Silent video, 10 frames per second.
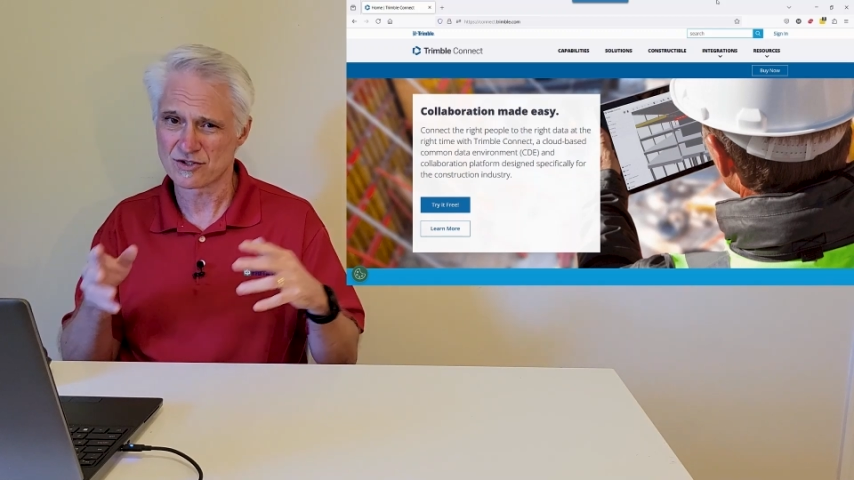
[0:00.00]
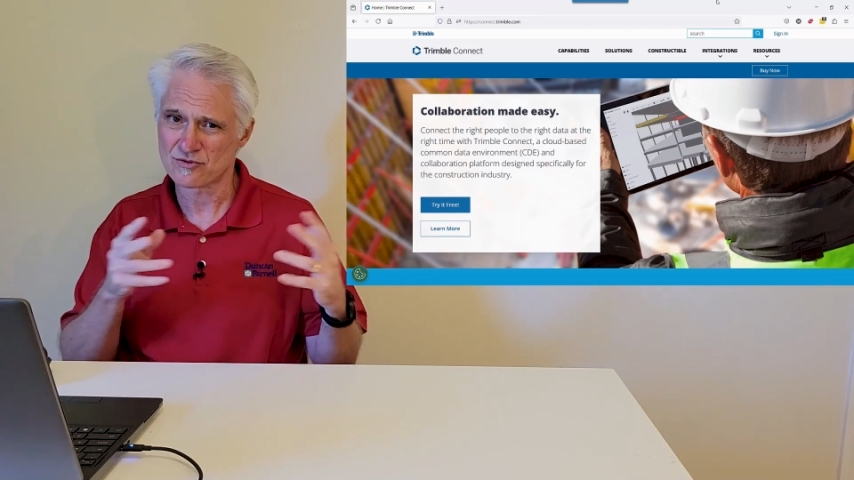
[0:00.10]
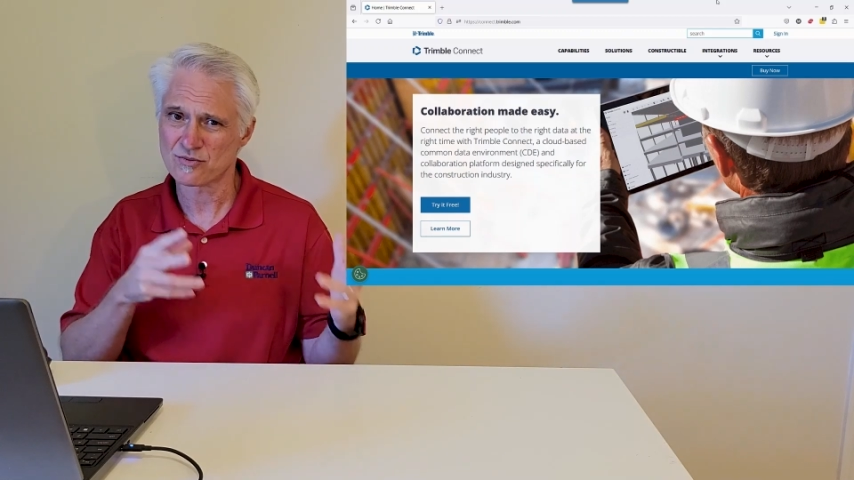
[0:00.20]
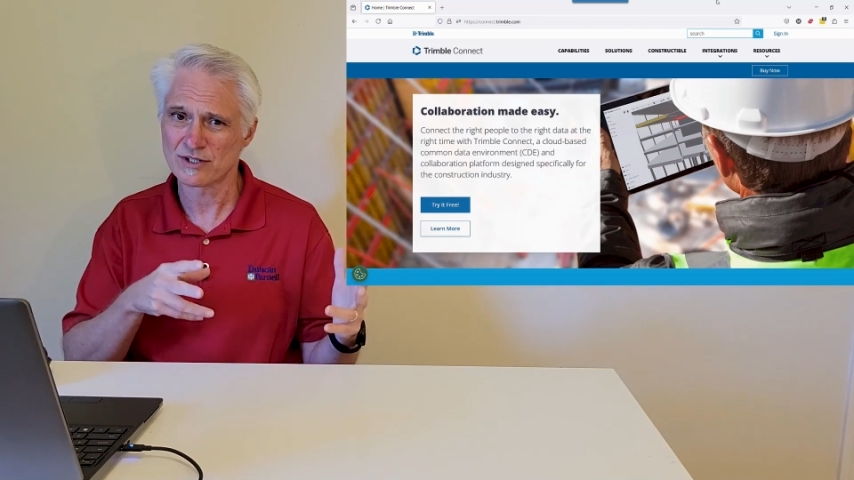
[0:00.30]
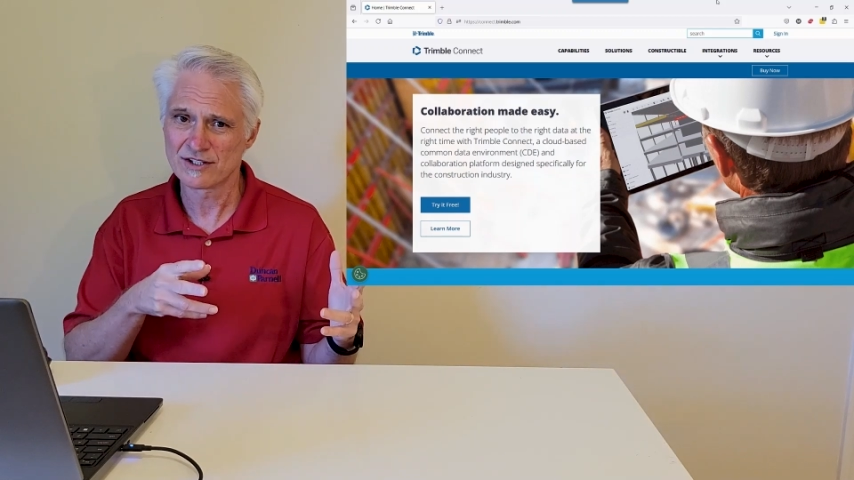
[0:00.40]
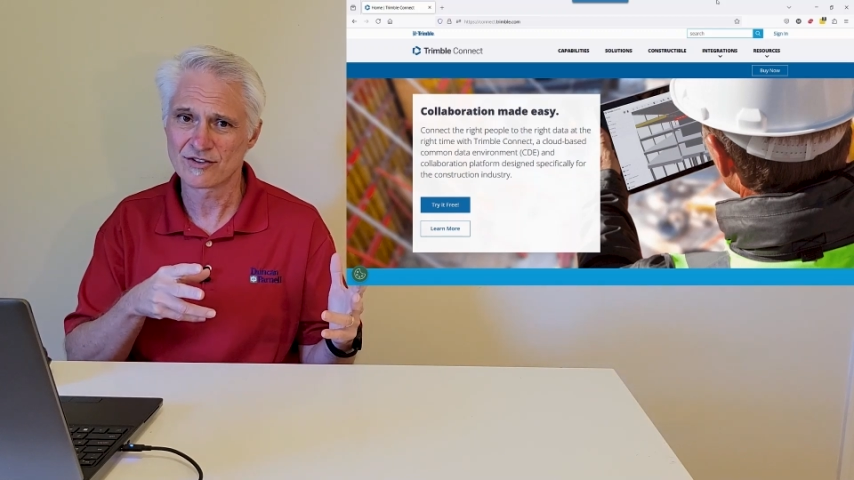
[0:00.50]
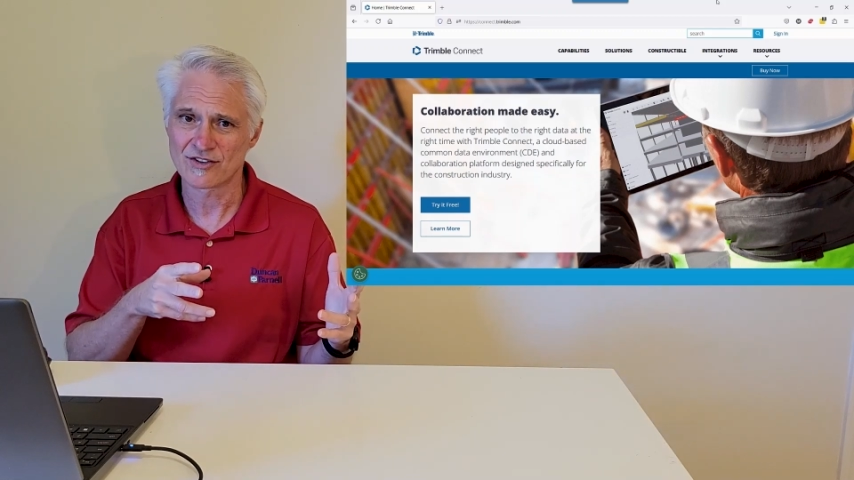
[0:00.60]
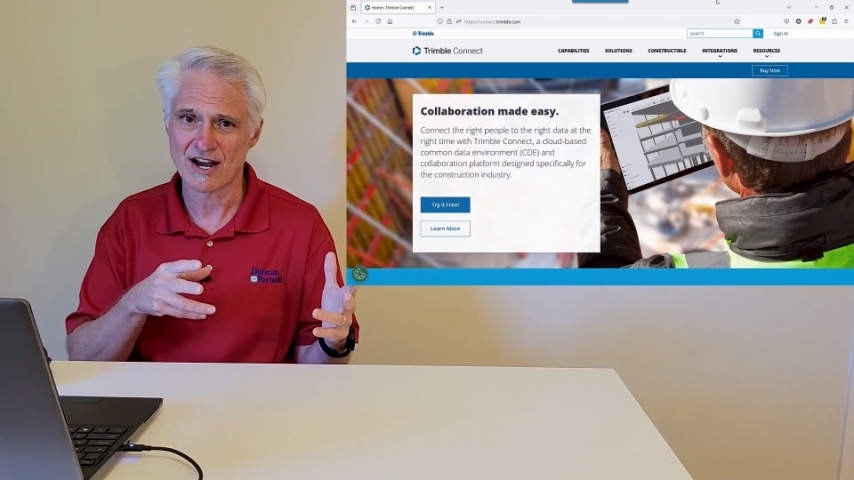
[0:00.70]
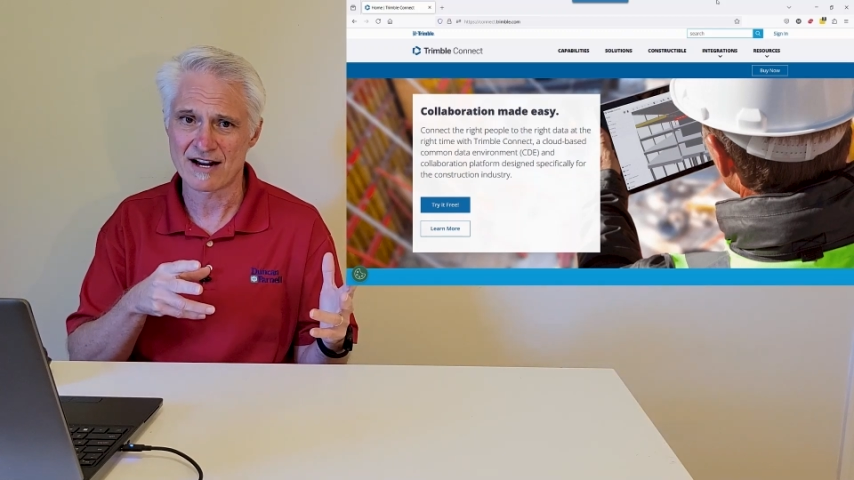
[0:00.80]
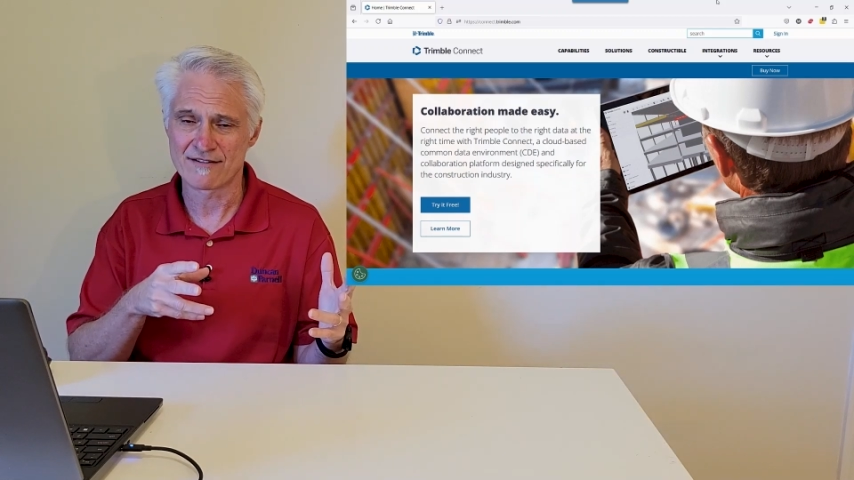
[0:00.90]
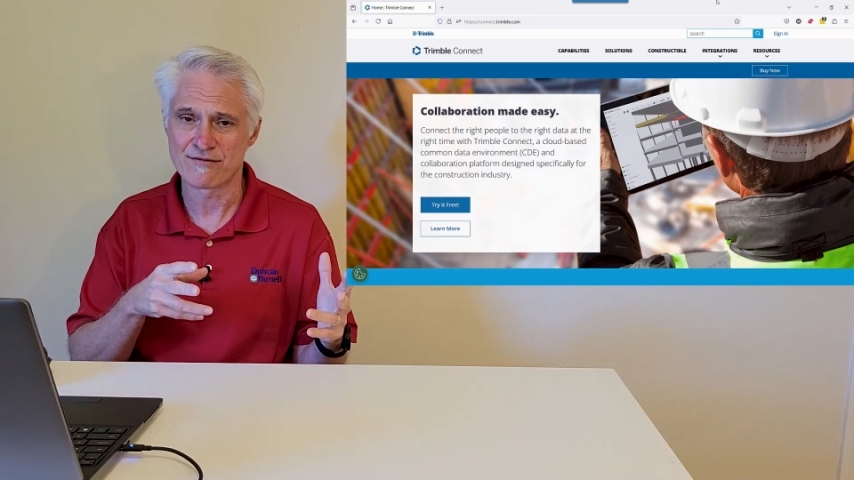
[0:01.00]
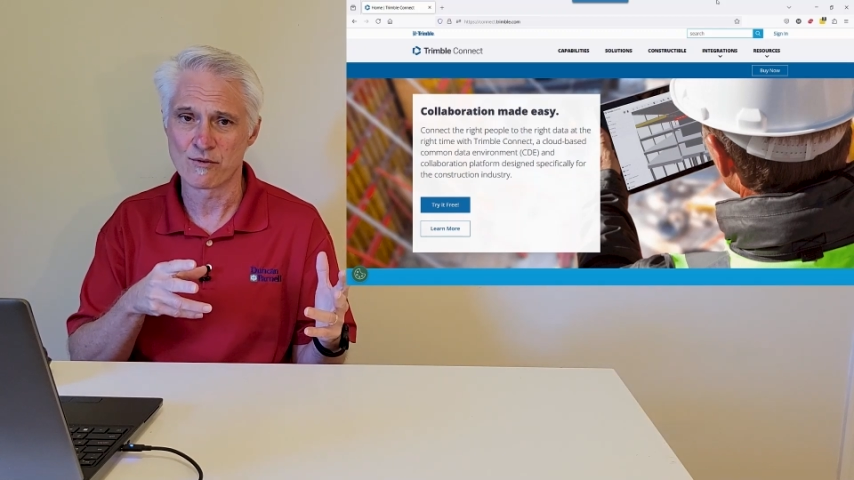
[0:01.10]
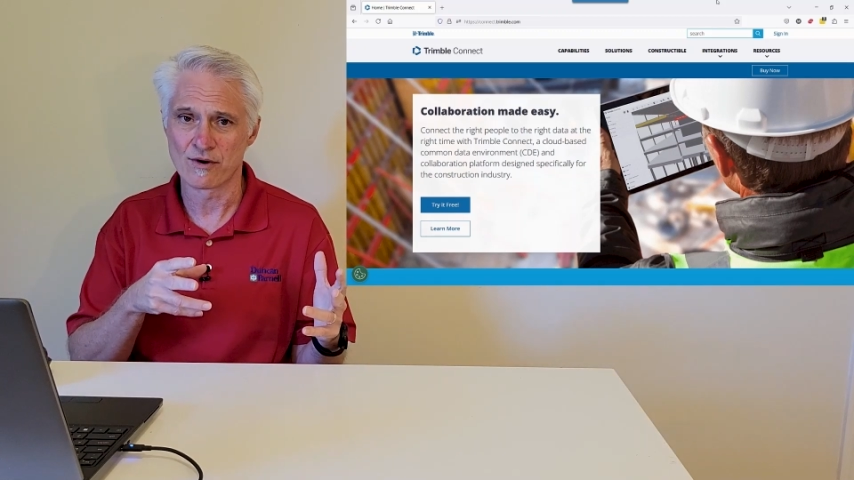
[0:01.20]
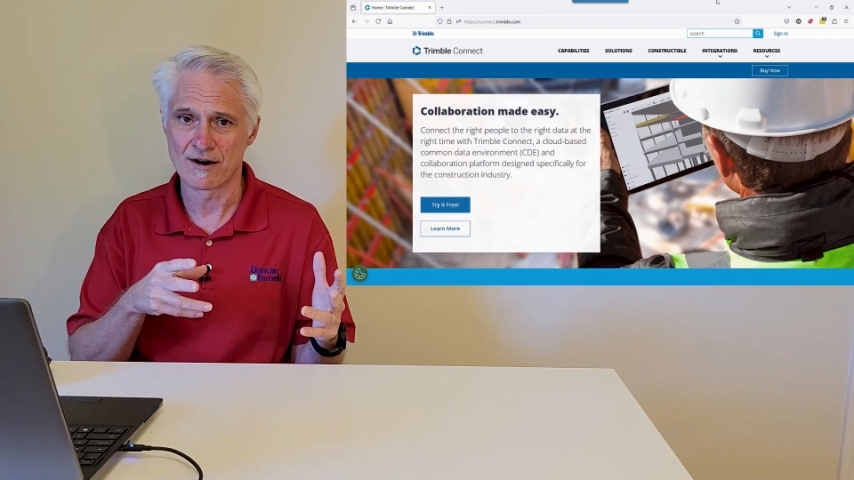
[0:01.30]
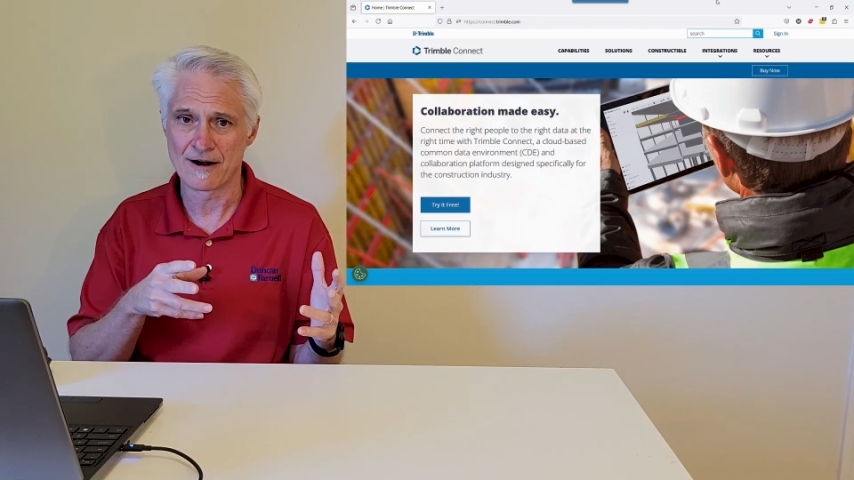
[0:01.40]
It's really designed
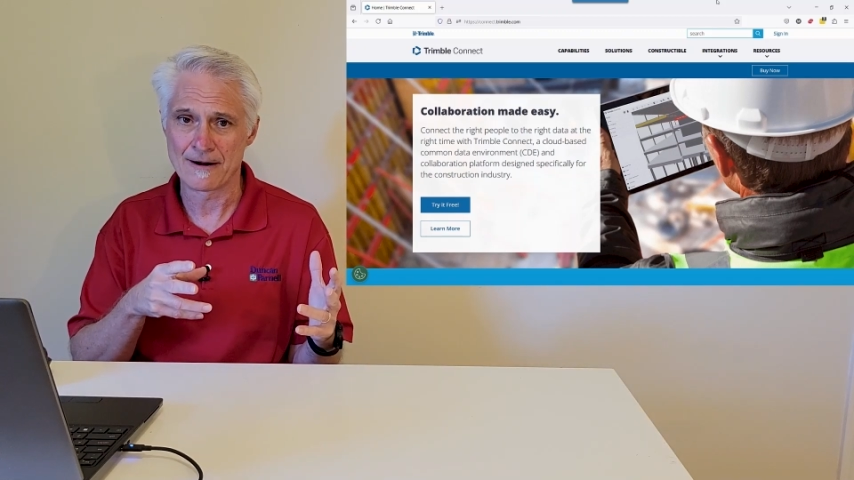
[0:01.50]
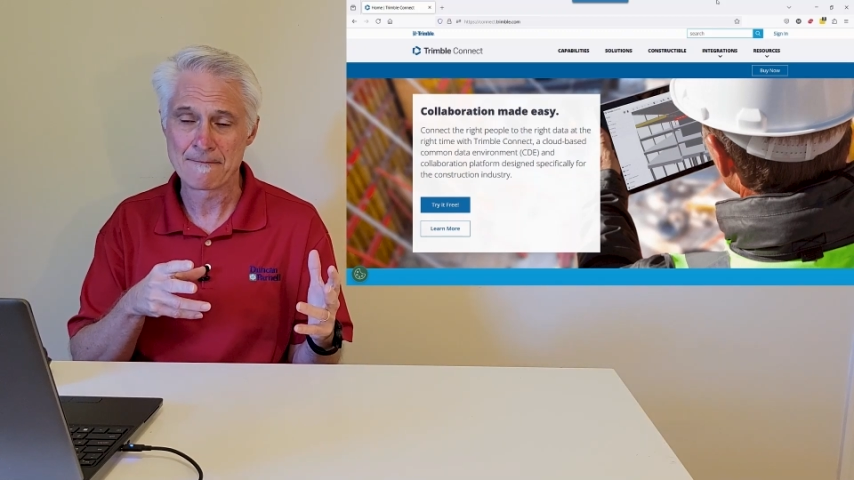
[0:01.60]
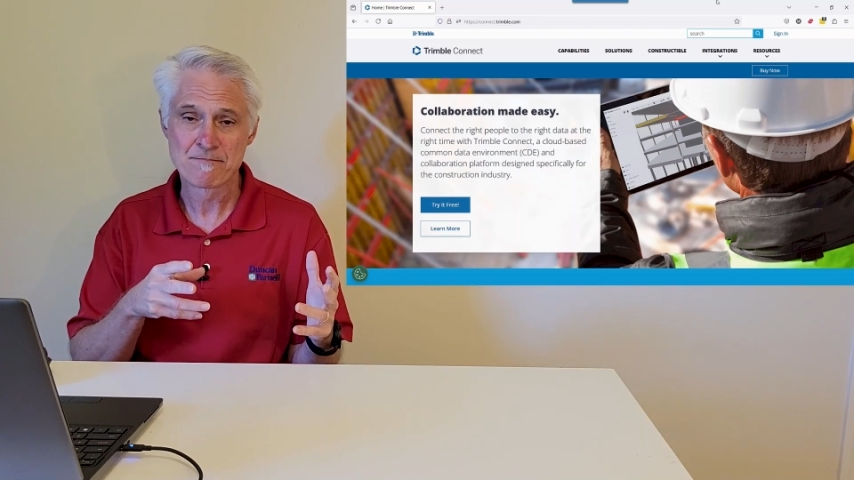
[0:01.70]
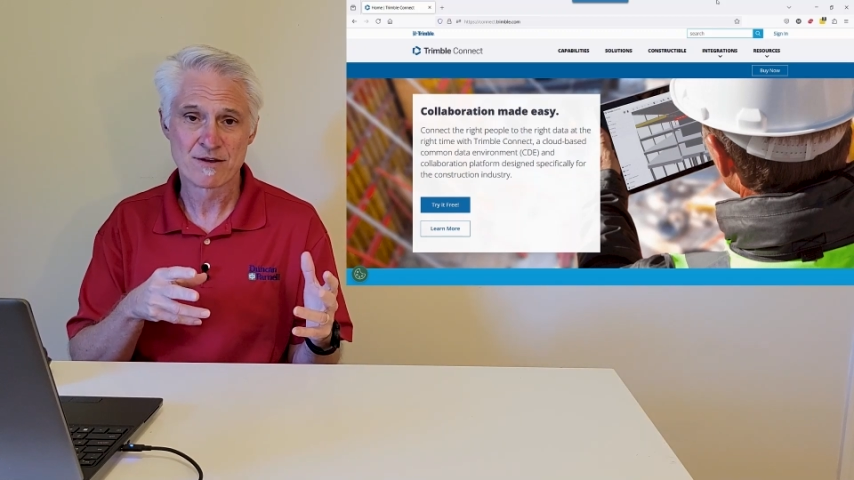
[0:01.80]
for